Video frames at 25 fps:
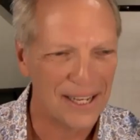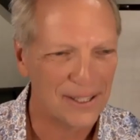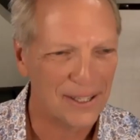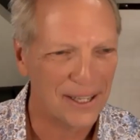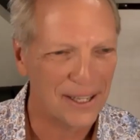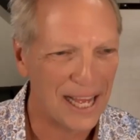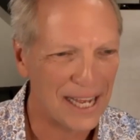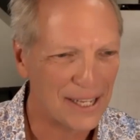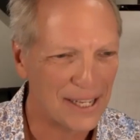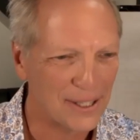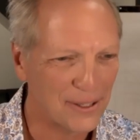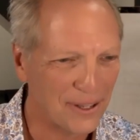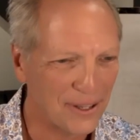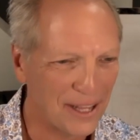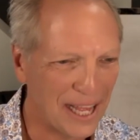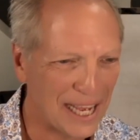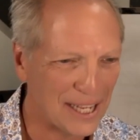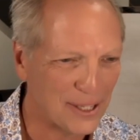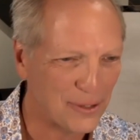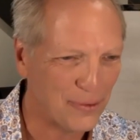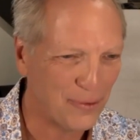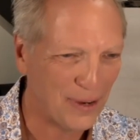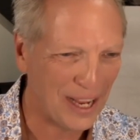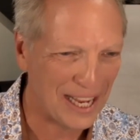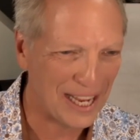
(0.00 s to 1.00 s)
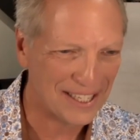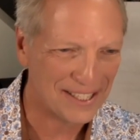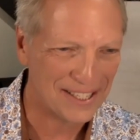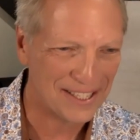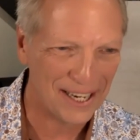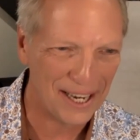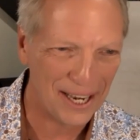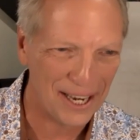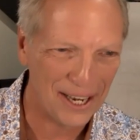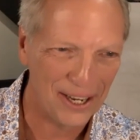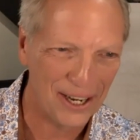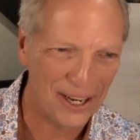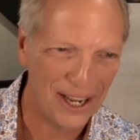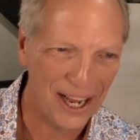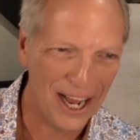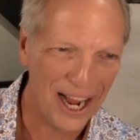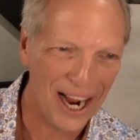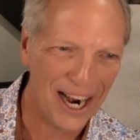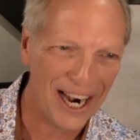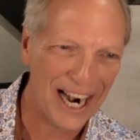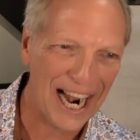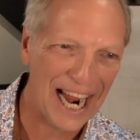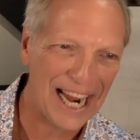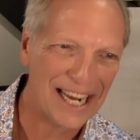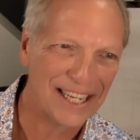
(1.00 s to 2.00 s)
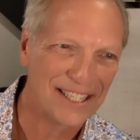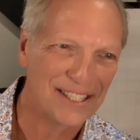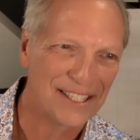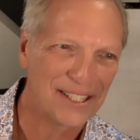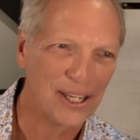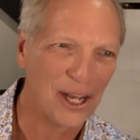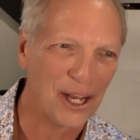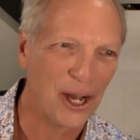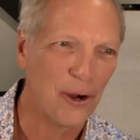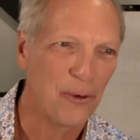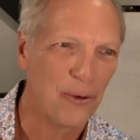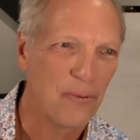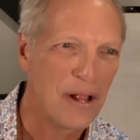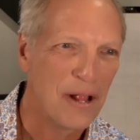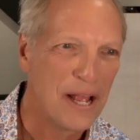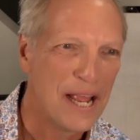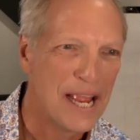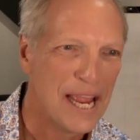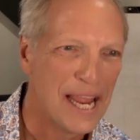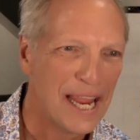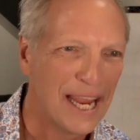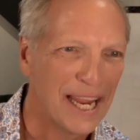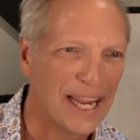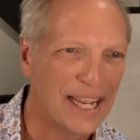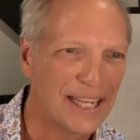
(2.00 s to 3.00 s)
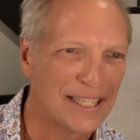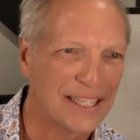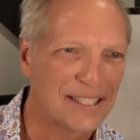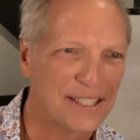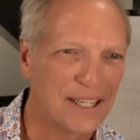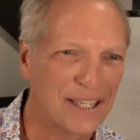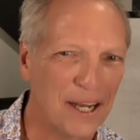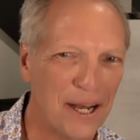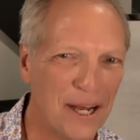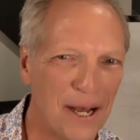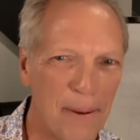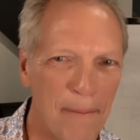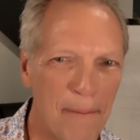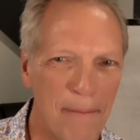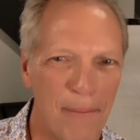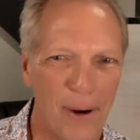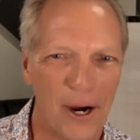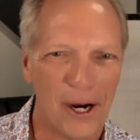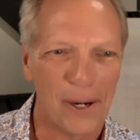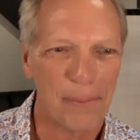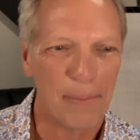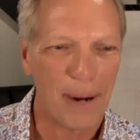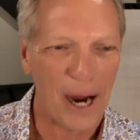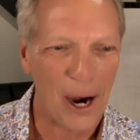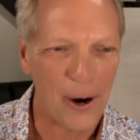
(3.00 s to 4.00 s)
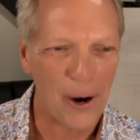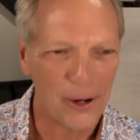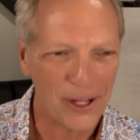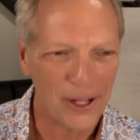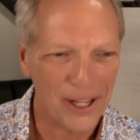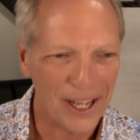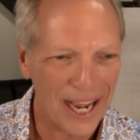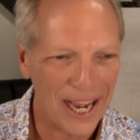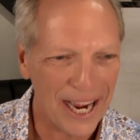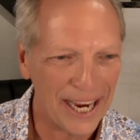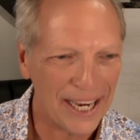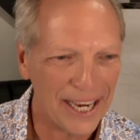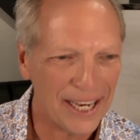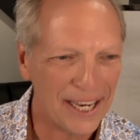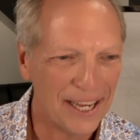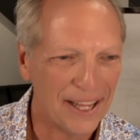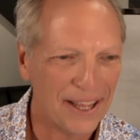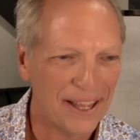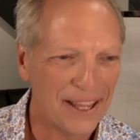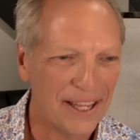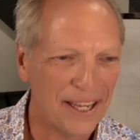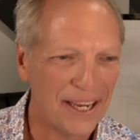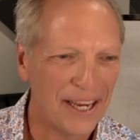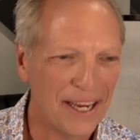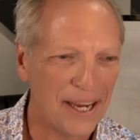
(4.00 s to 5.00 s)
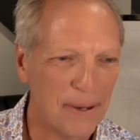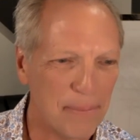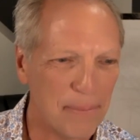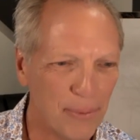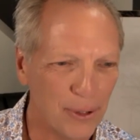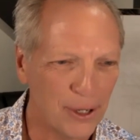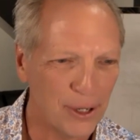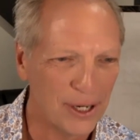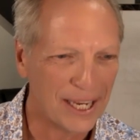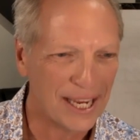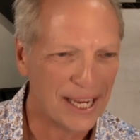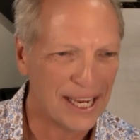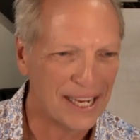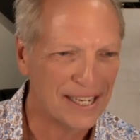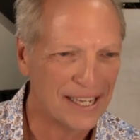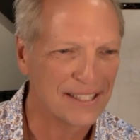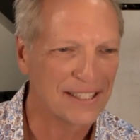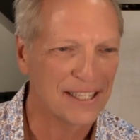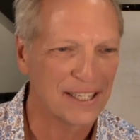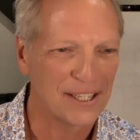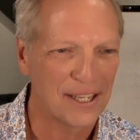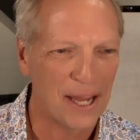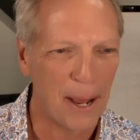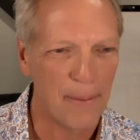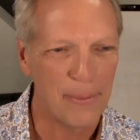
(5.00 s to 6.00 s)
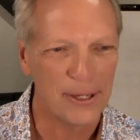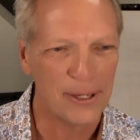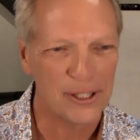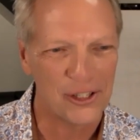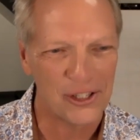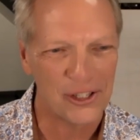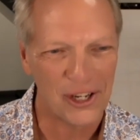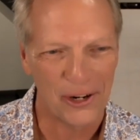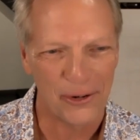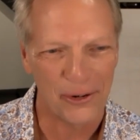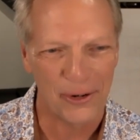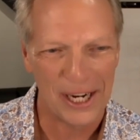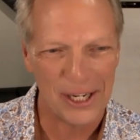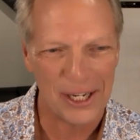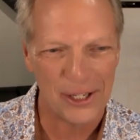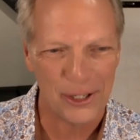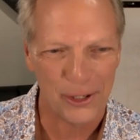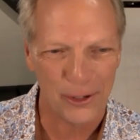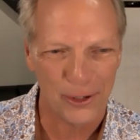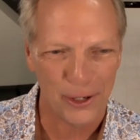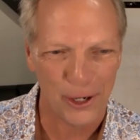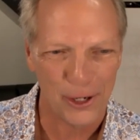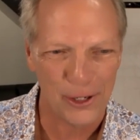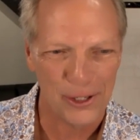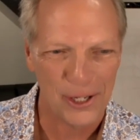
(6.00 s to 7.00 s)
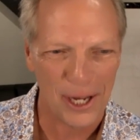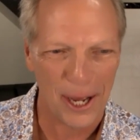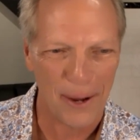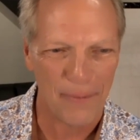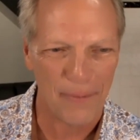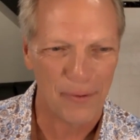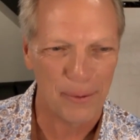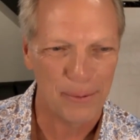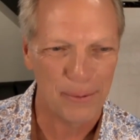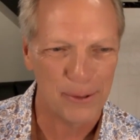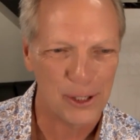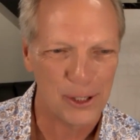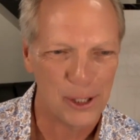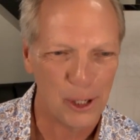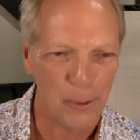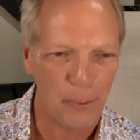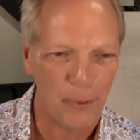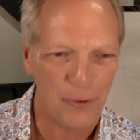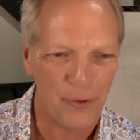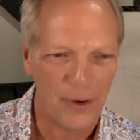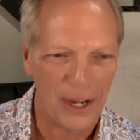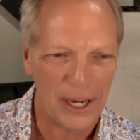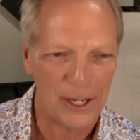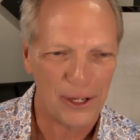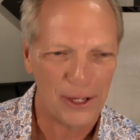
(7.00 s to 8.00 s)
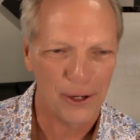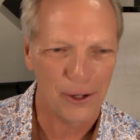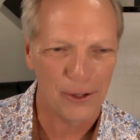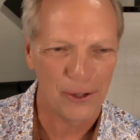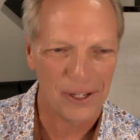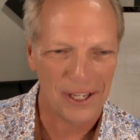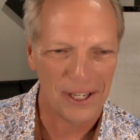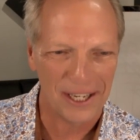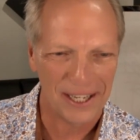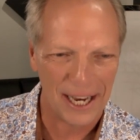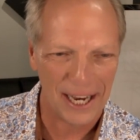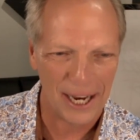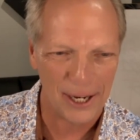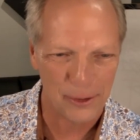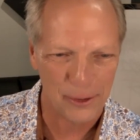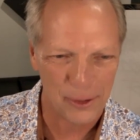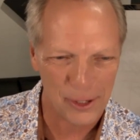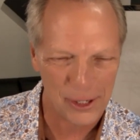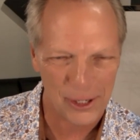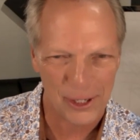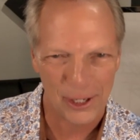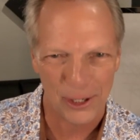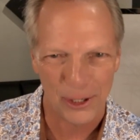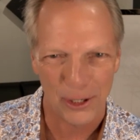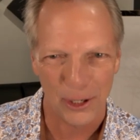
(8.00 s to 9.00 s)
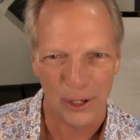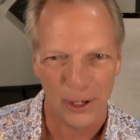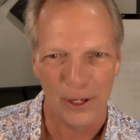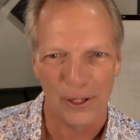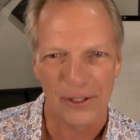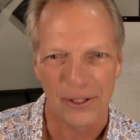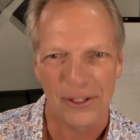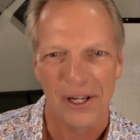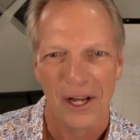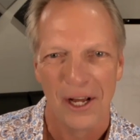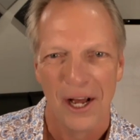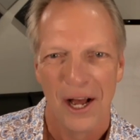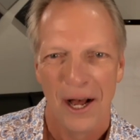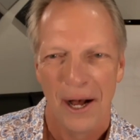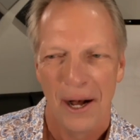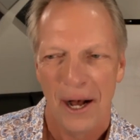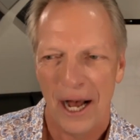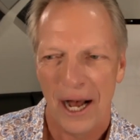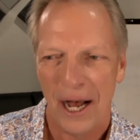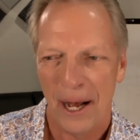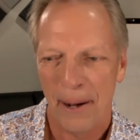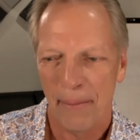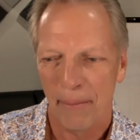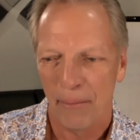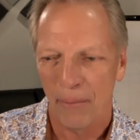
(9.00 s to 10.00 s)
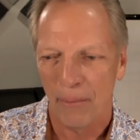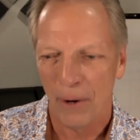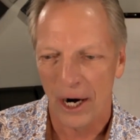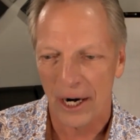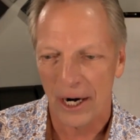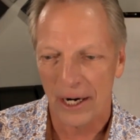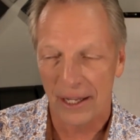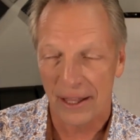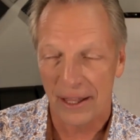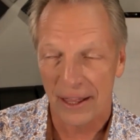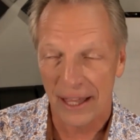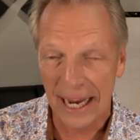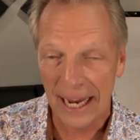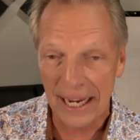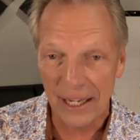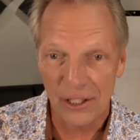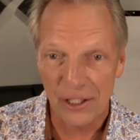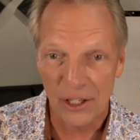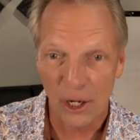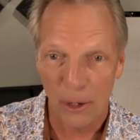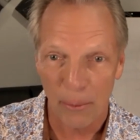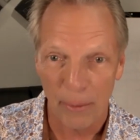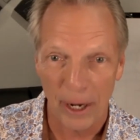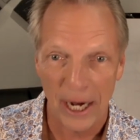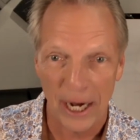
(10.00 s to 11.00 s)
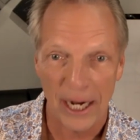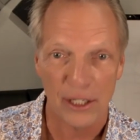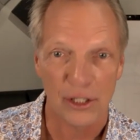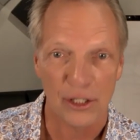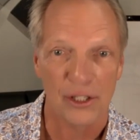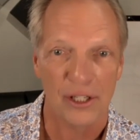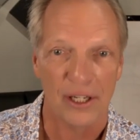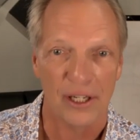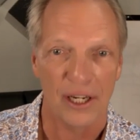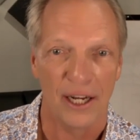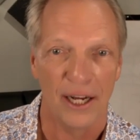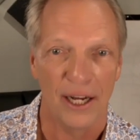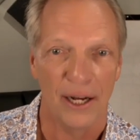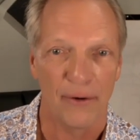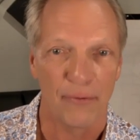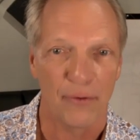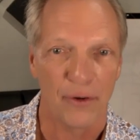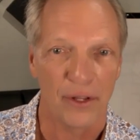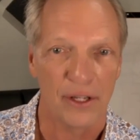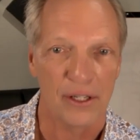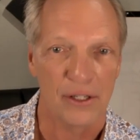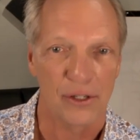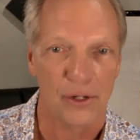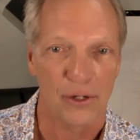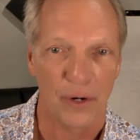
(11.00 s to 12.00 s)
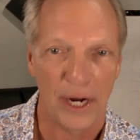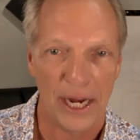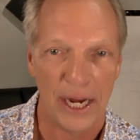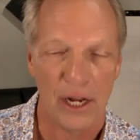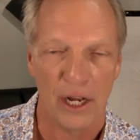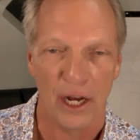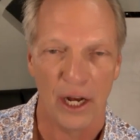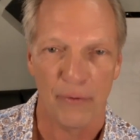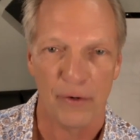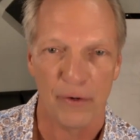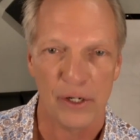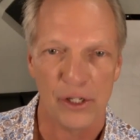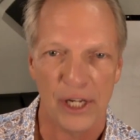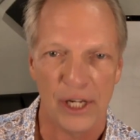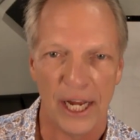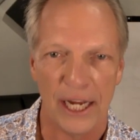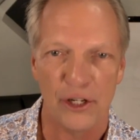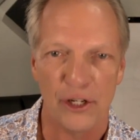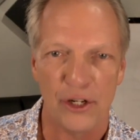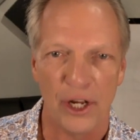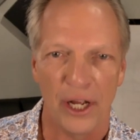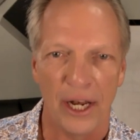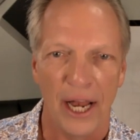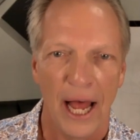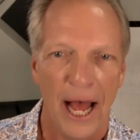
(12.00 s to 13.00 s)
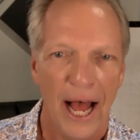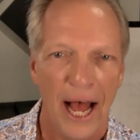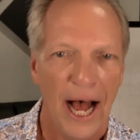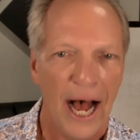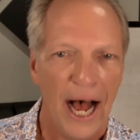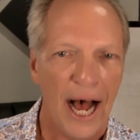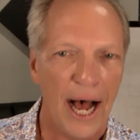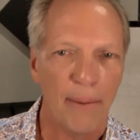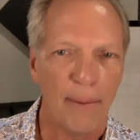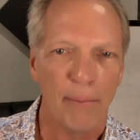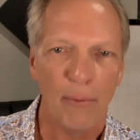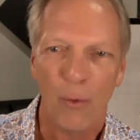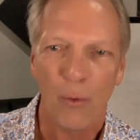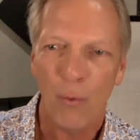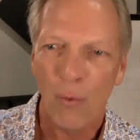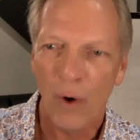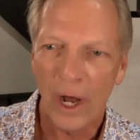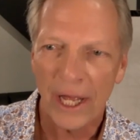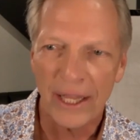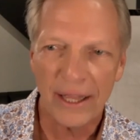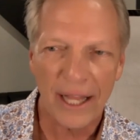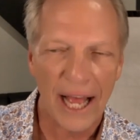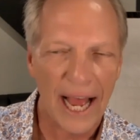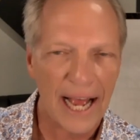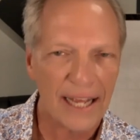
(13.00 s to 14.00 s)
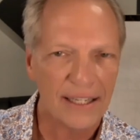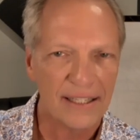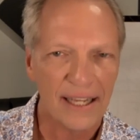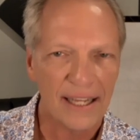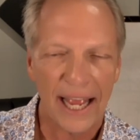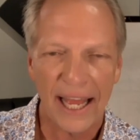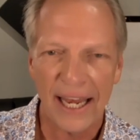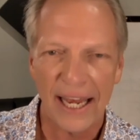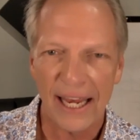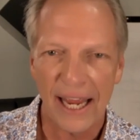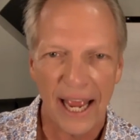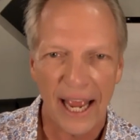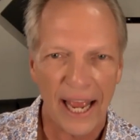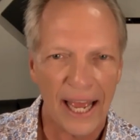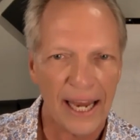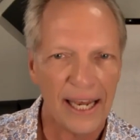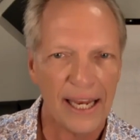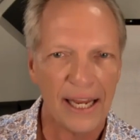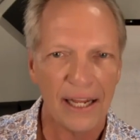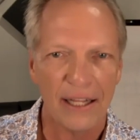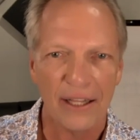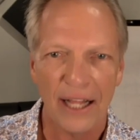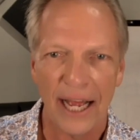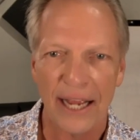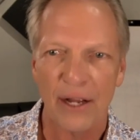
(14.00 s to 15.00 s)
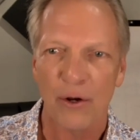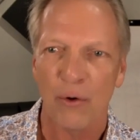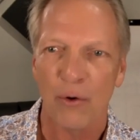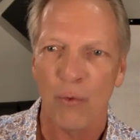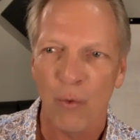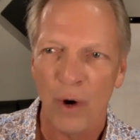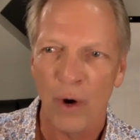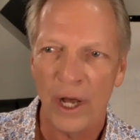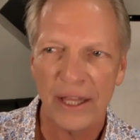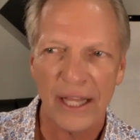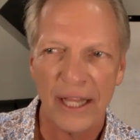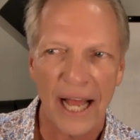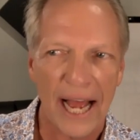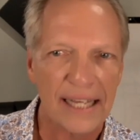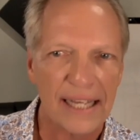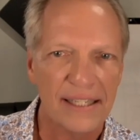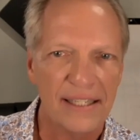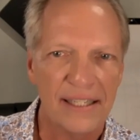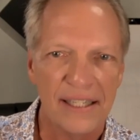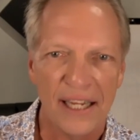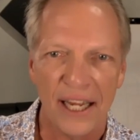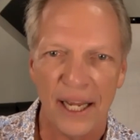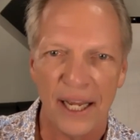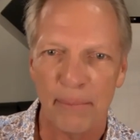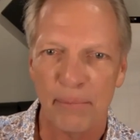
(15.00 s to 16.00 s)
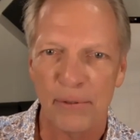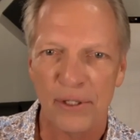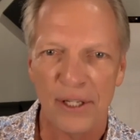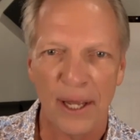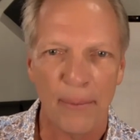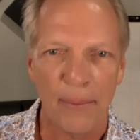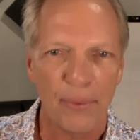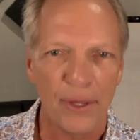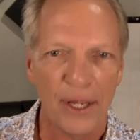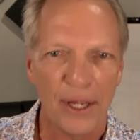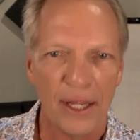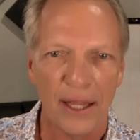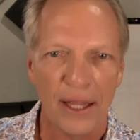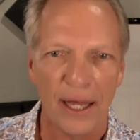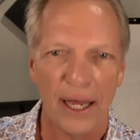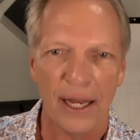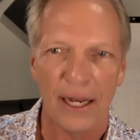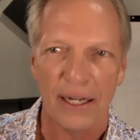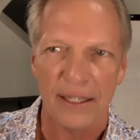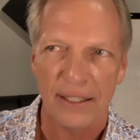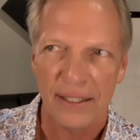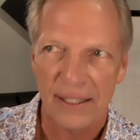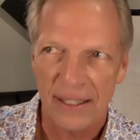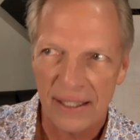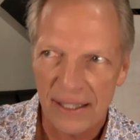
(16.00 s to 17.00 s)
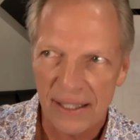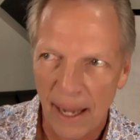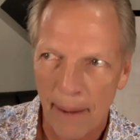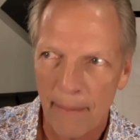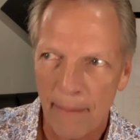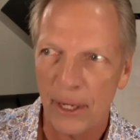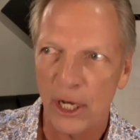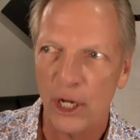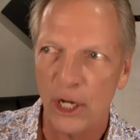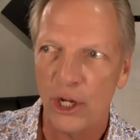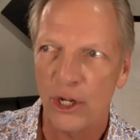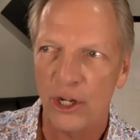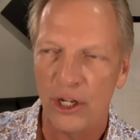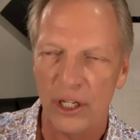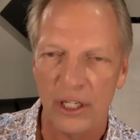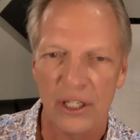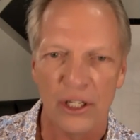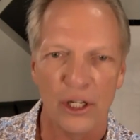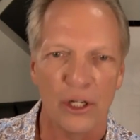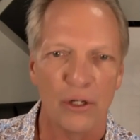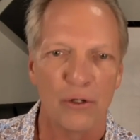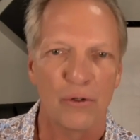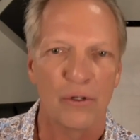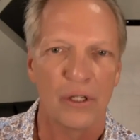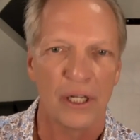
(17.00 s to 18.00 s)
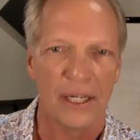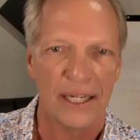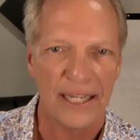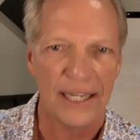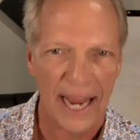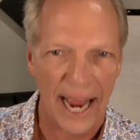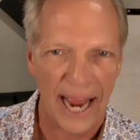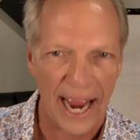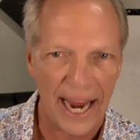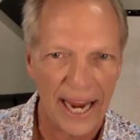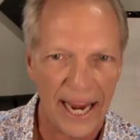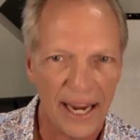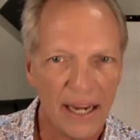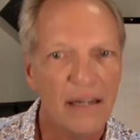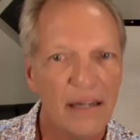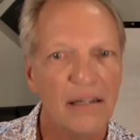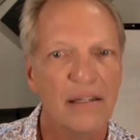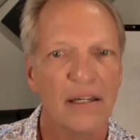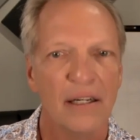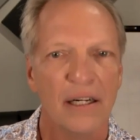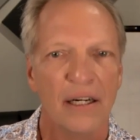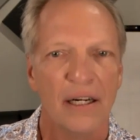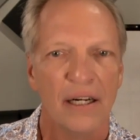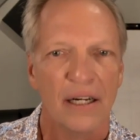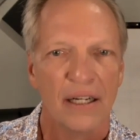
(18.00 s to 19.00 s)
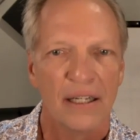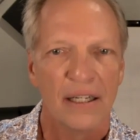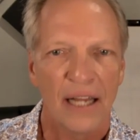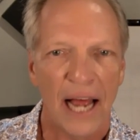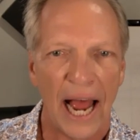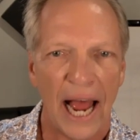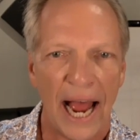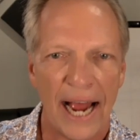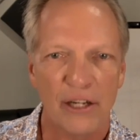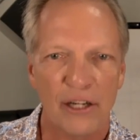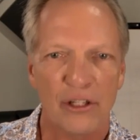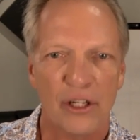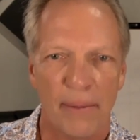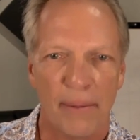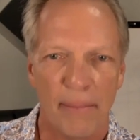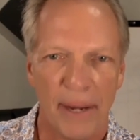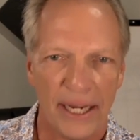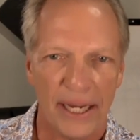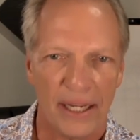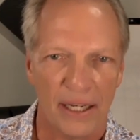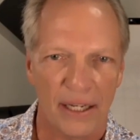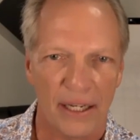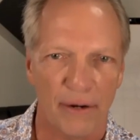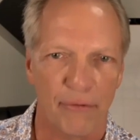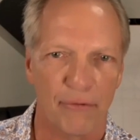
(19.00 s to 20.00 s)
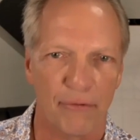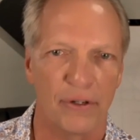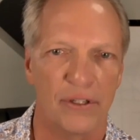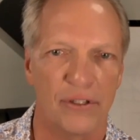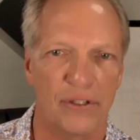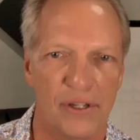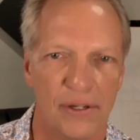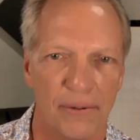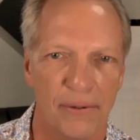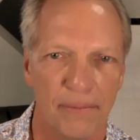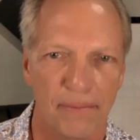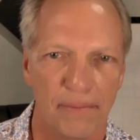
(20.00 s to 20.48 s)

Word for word: that that's fascinating. All right, so it's uh, Mark Bauerlein. The book is "The Dumbest Generation Grows Up: From Stupefied Youth to Dangerous Adults." Um, Mark, thanks so much uh, for this great conversation. Um, one last any any like one last tip, something that somebody could do today to actually make a difference.